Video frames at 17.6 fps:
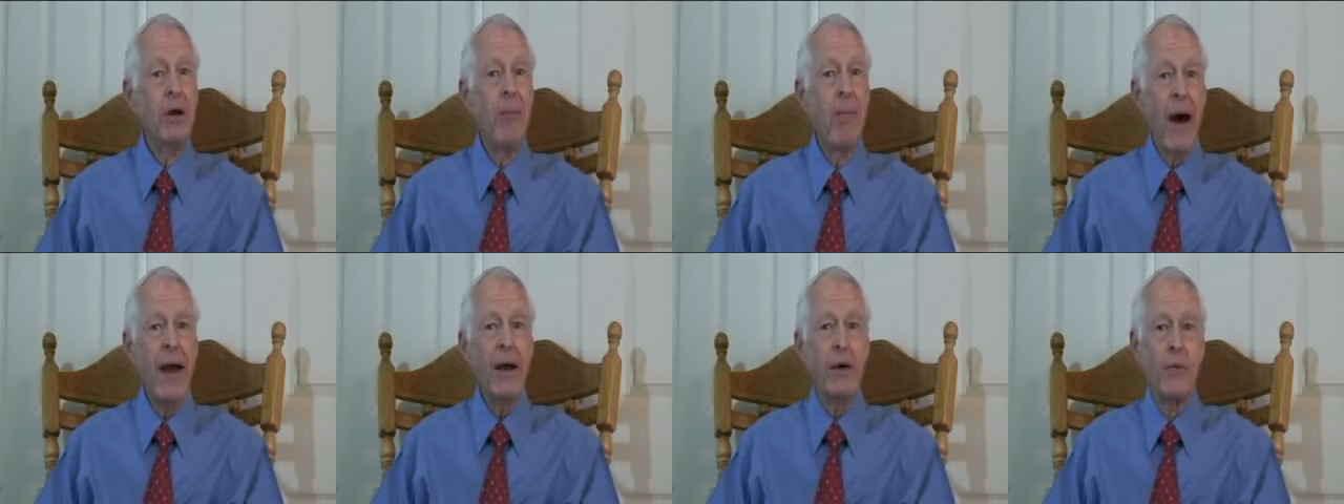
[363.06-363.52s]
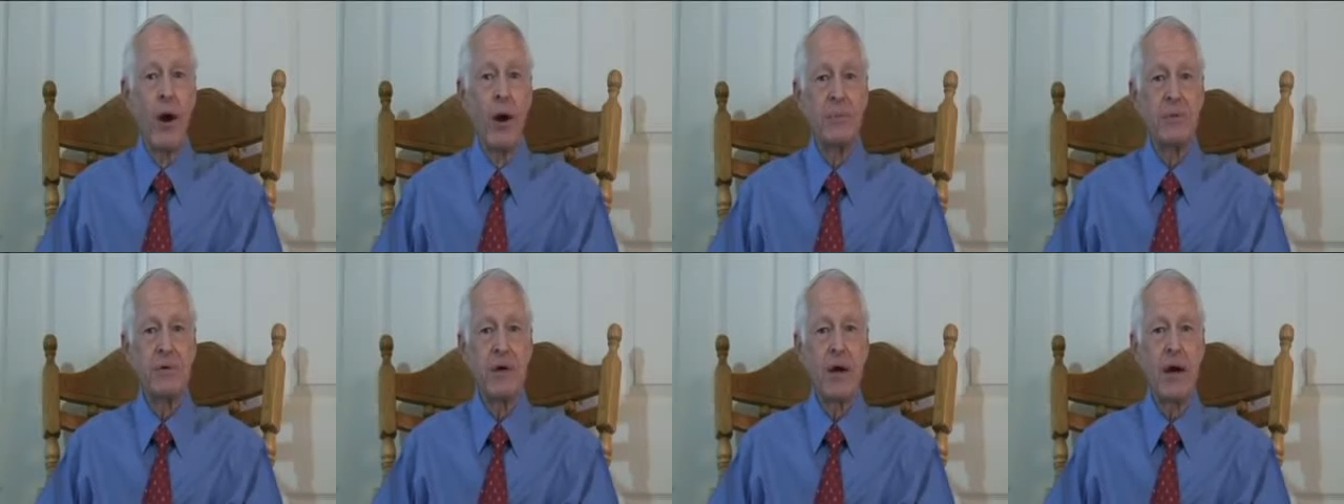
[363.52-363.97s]
them into
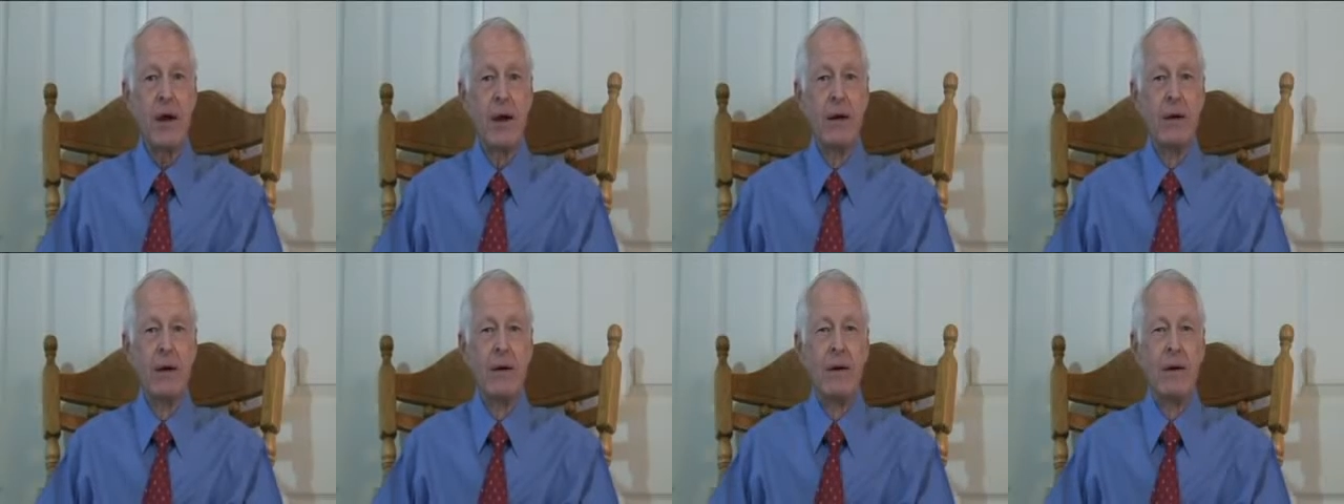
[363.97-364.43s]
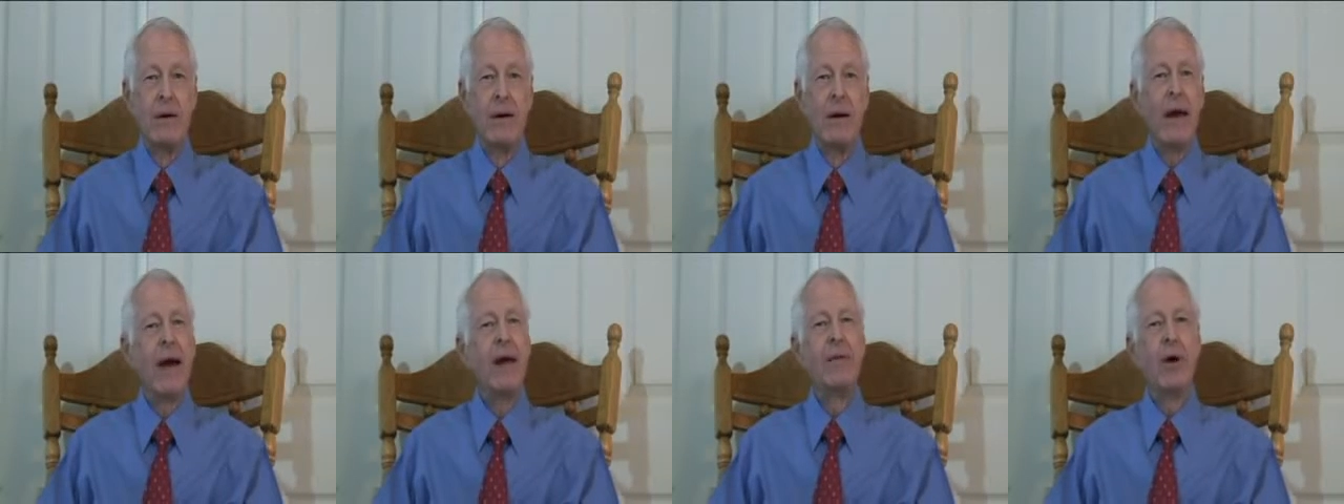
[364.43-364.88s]
bankruptcy,
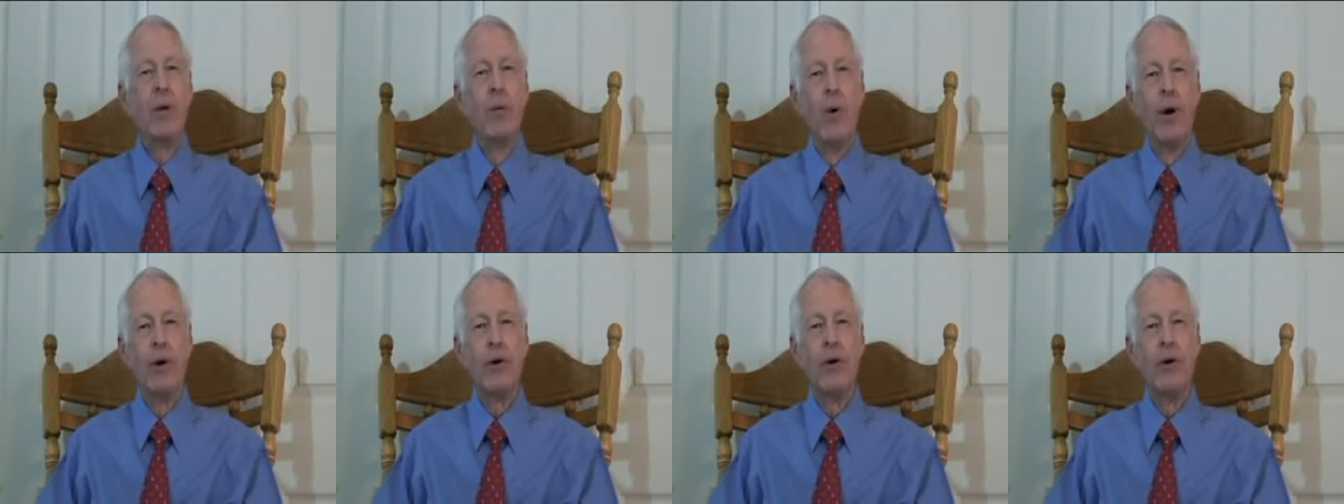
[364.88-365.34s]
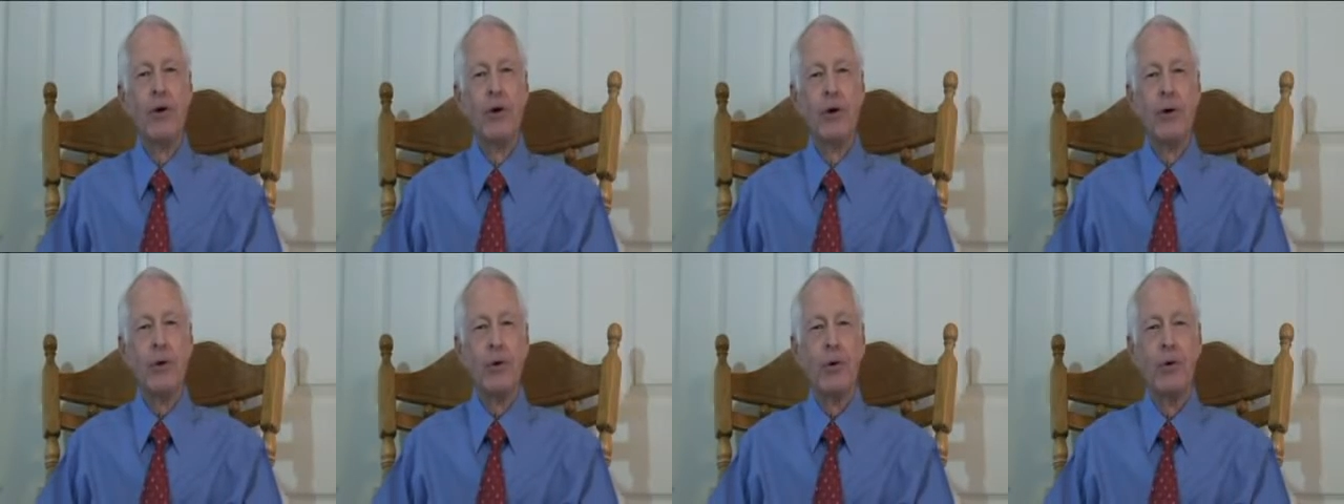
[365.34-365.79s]
and then what
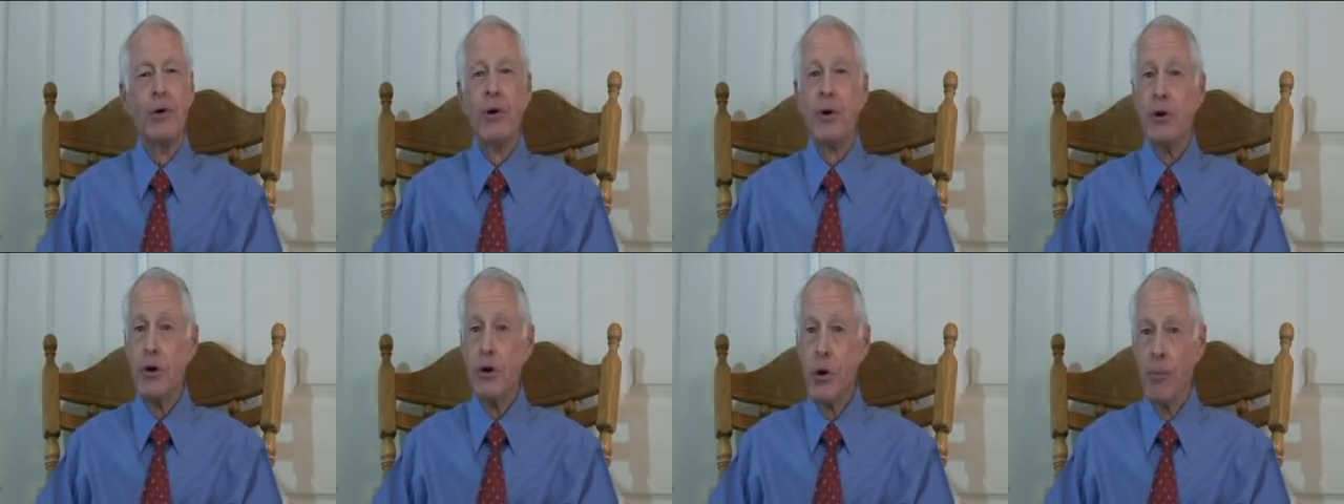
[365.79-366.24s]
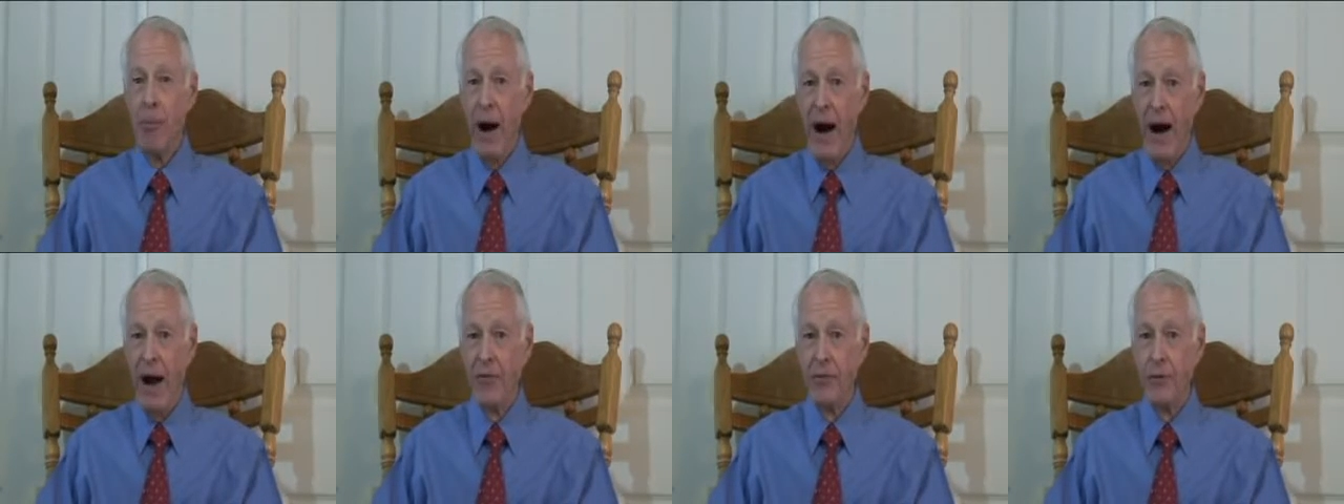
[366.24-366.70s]
do? You
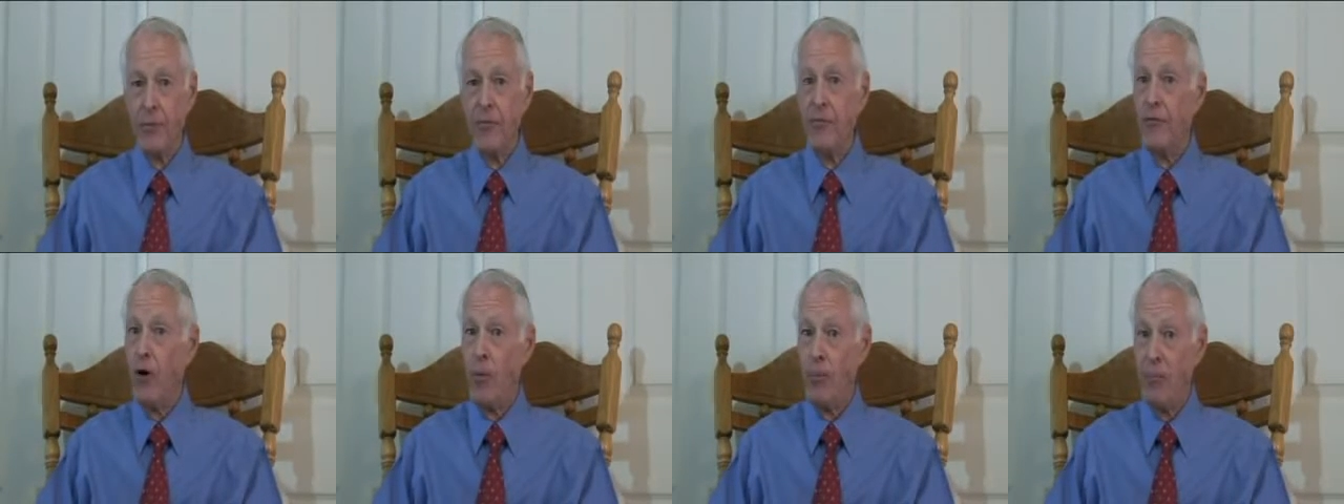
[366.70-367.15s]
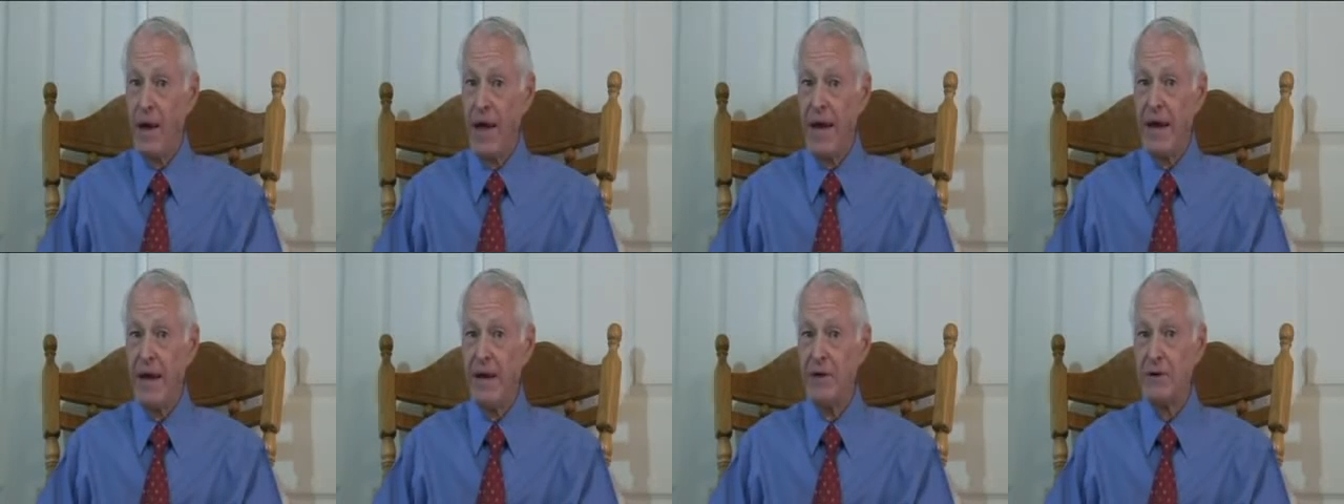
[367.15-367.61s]
buy them
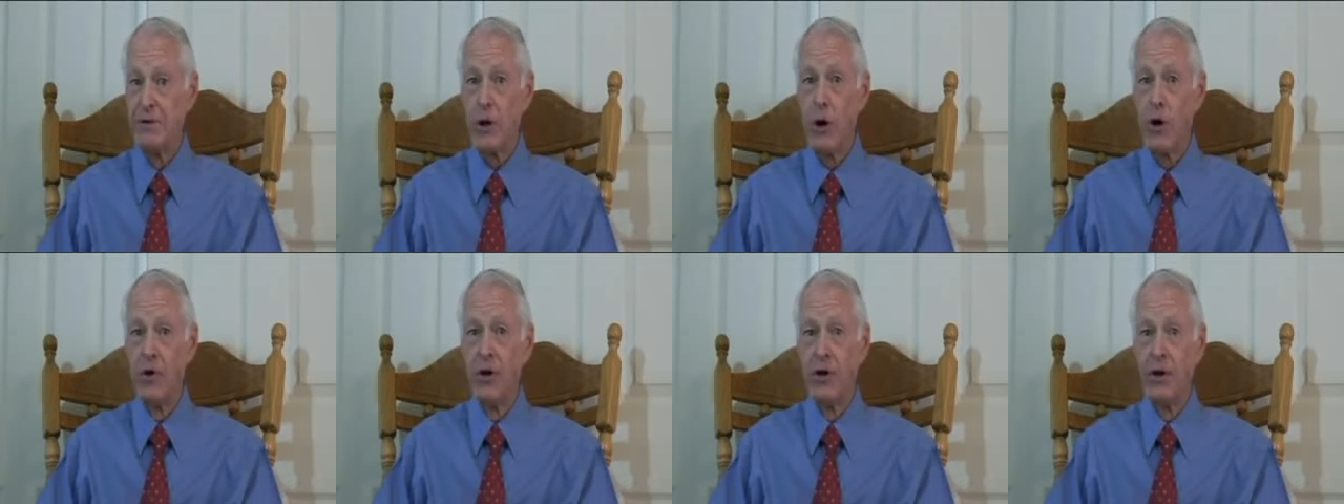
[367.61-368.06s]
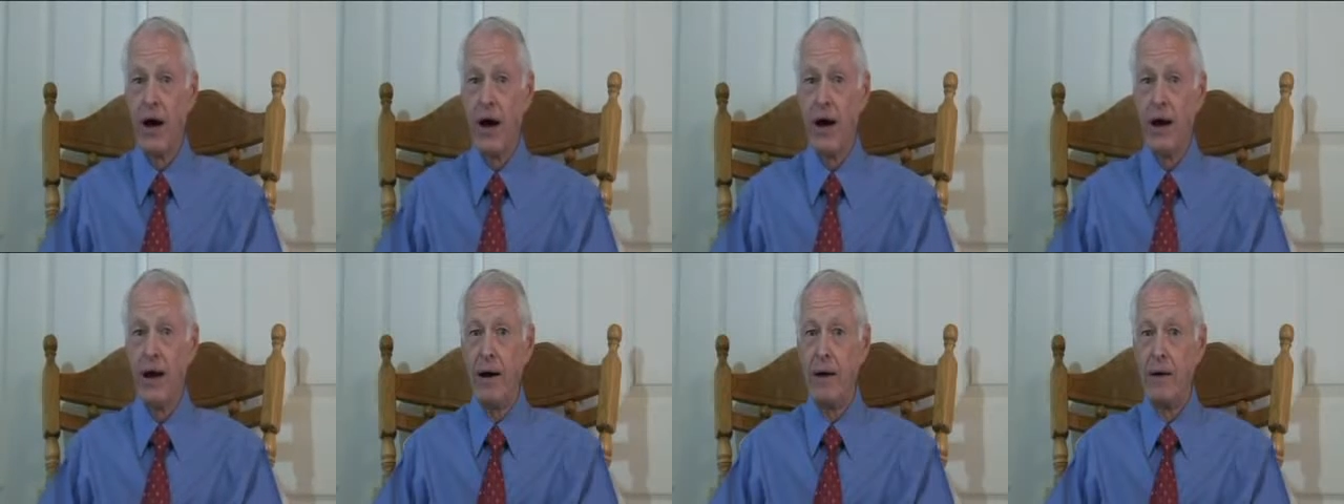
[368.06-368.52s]
for pennies on the
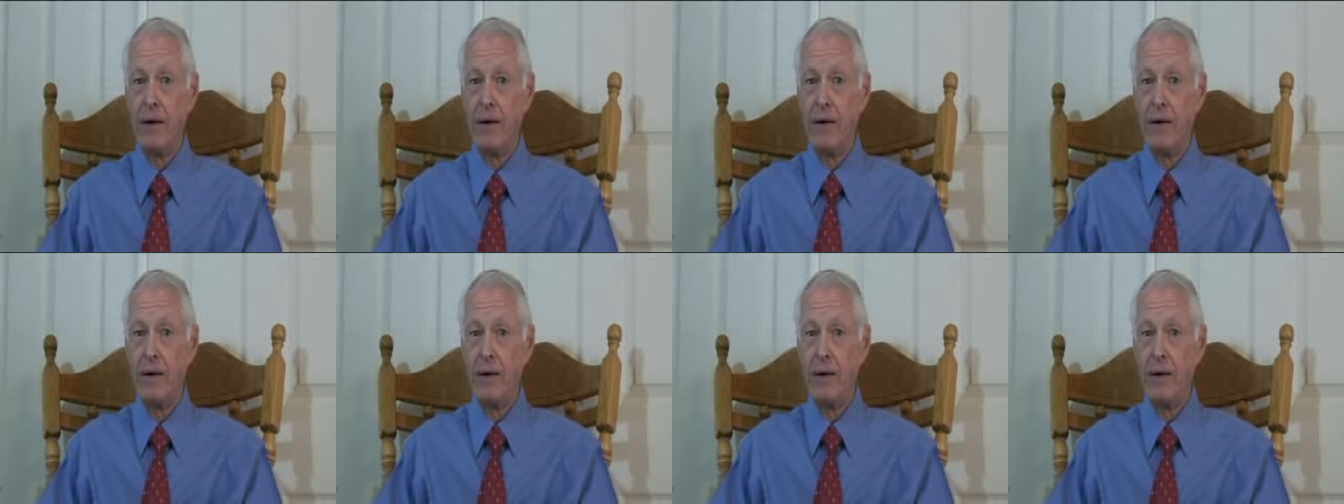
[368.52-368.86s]
dollar.